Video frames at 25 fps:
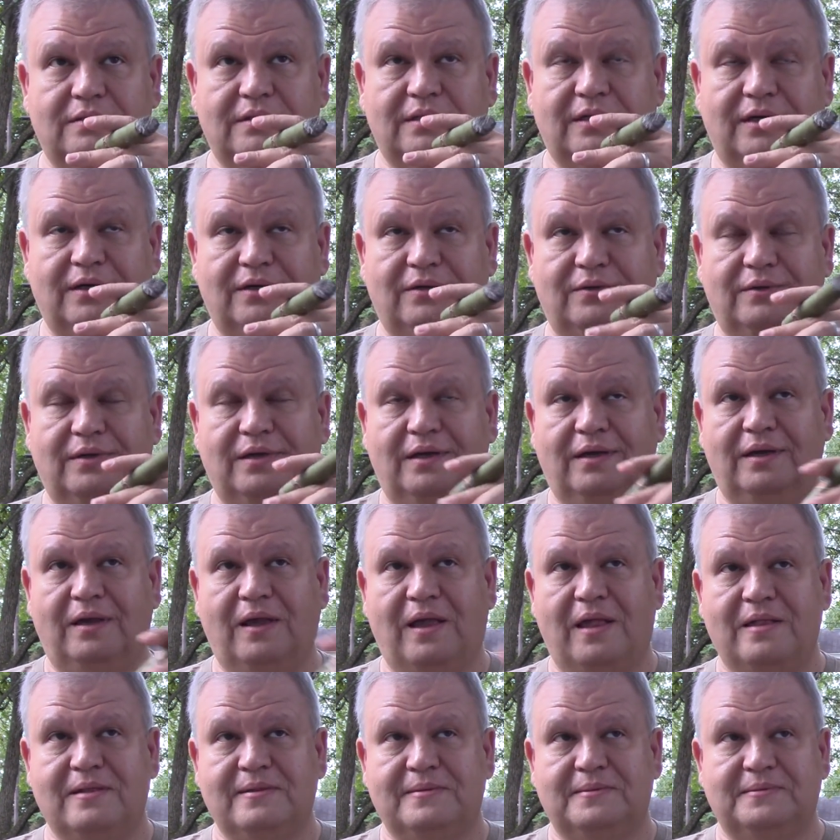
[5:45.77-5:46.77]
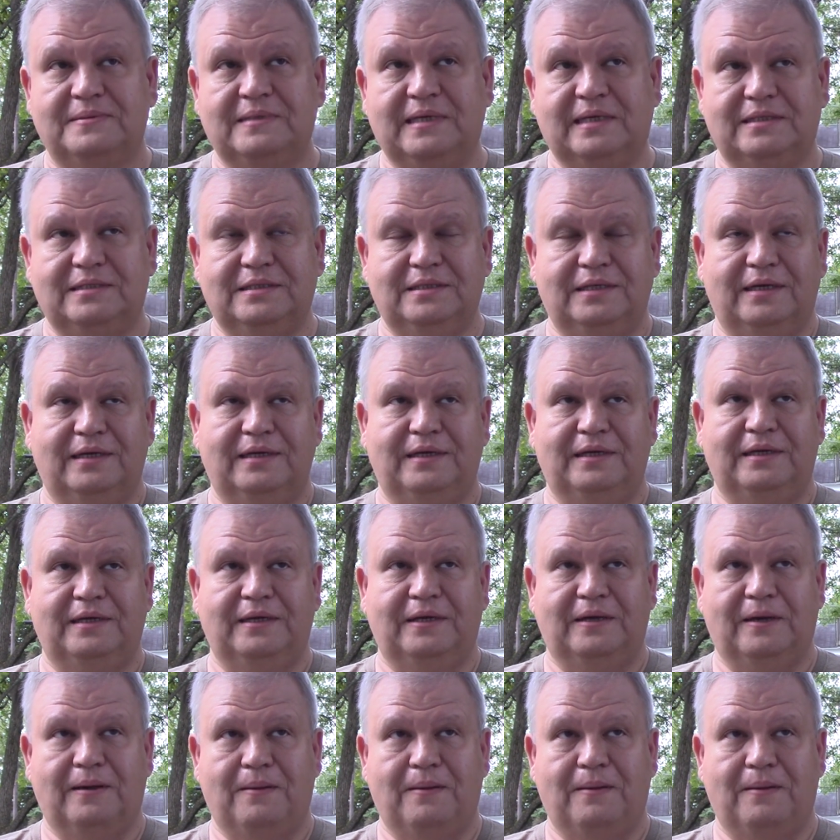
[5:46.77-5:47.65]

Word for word: You know, I don't, it's not a.